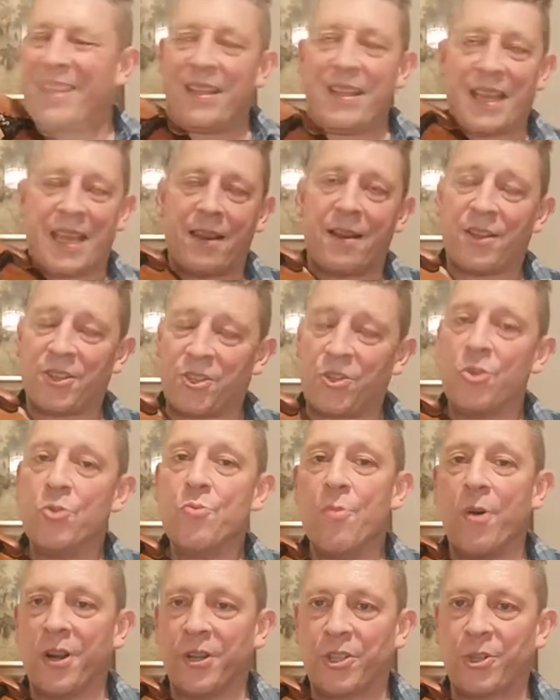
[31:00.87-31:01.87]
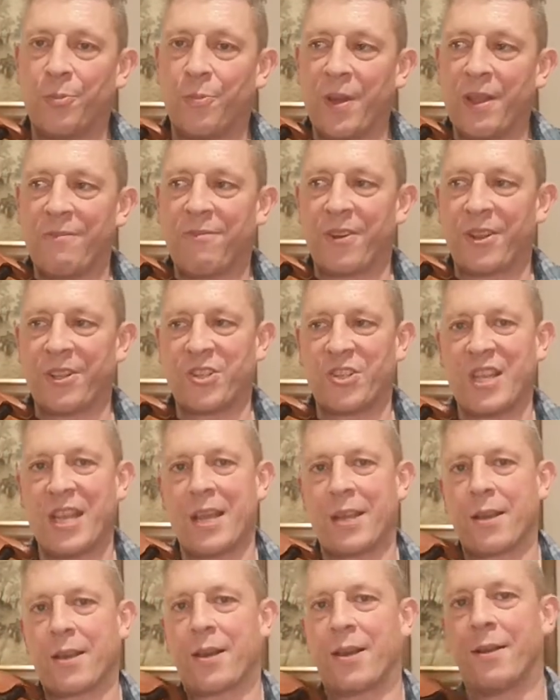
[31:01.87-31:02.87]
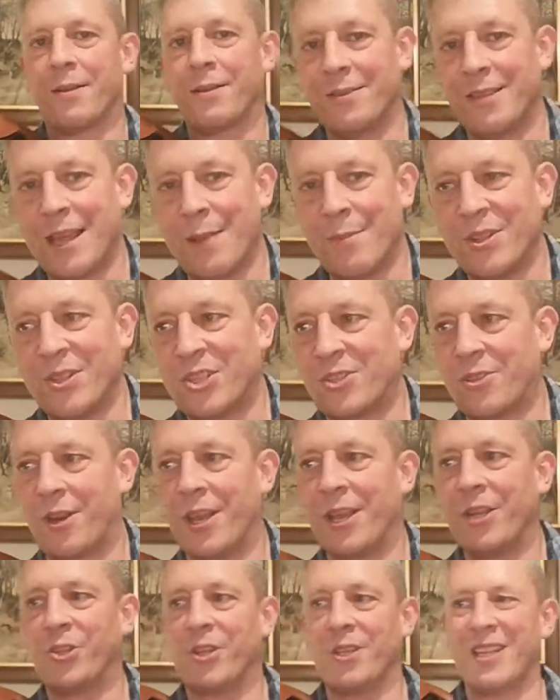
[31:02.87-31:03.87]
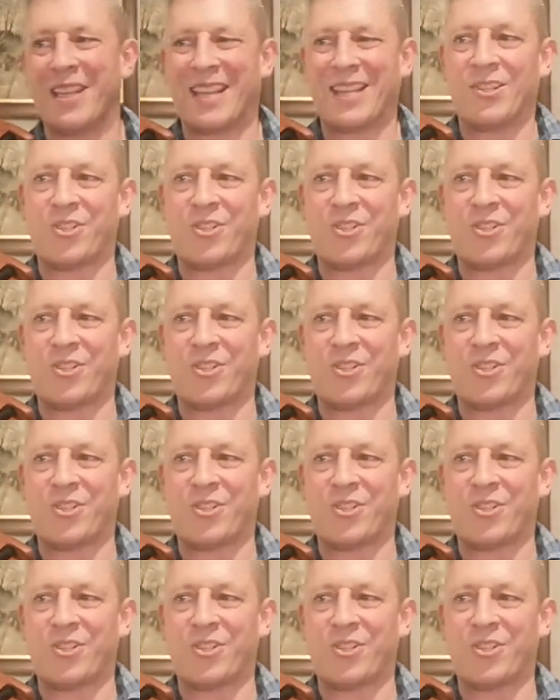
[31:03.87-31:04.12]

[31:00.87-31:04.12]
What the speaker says: And that's too much, but for the sake of demonstration, you can